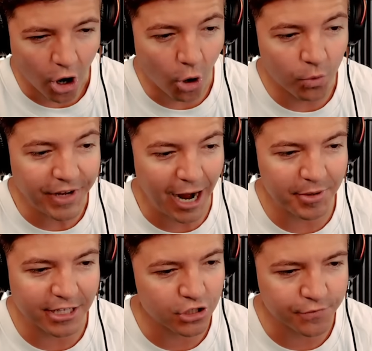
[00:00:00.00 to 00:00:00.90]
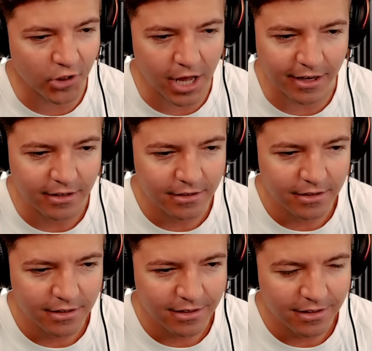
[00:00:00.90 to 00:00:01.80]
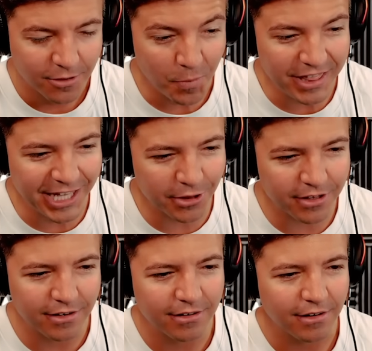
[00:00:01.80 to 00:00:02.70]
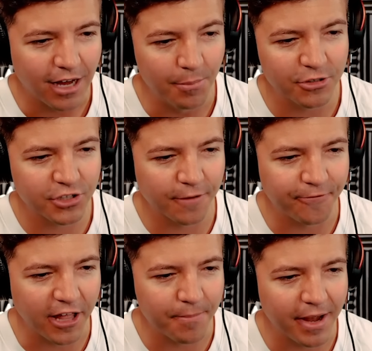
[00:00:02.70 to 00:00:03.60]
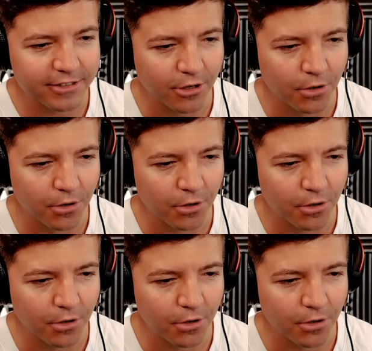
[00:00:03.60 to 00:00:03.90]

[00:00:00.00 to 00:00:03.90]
Oh, now we can just fly. We literally... I'm just gonna fly back to